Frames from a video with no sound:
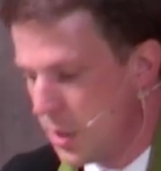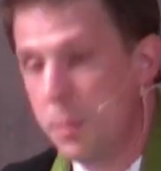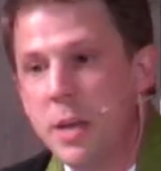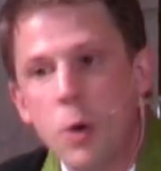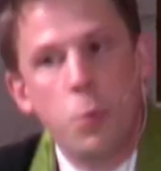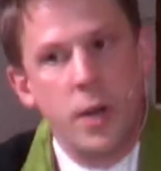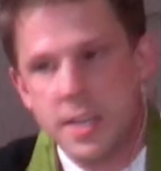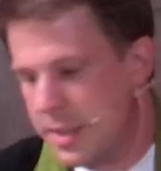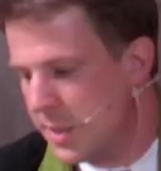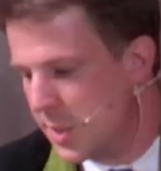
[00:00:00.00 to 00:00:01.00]
to be a
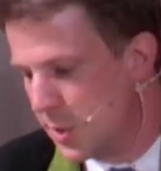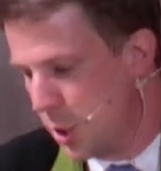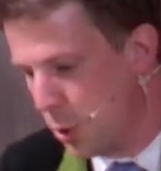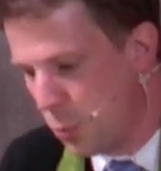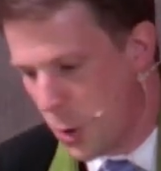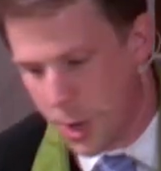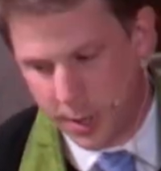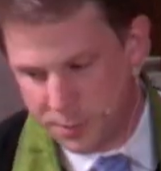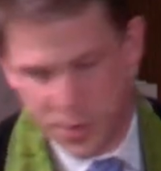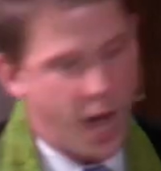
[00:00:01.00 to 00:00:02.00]
witness to the work
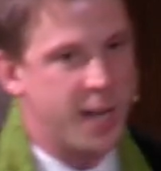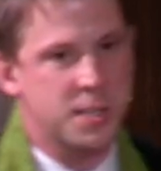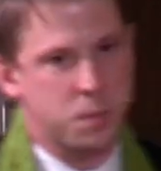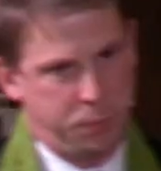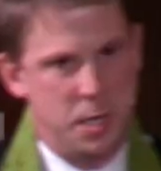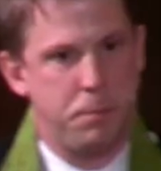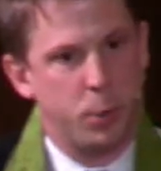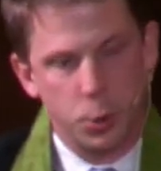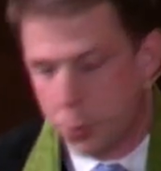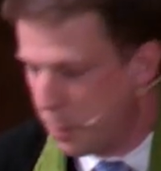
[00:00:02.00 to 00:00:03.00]
of God's
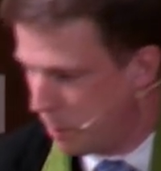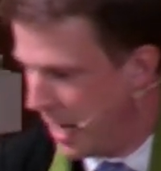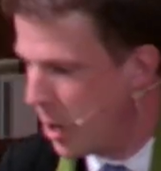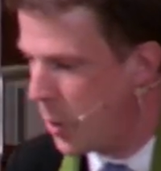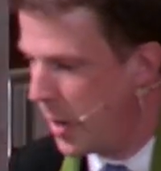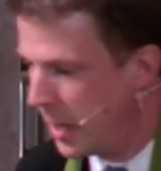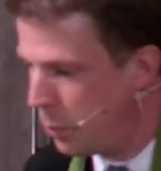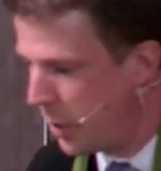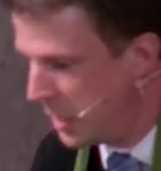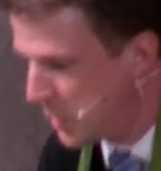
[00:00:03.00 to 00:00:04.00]
people repairing
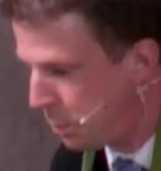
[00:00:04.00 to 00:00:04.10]
what is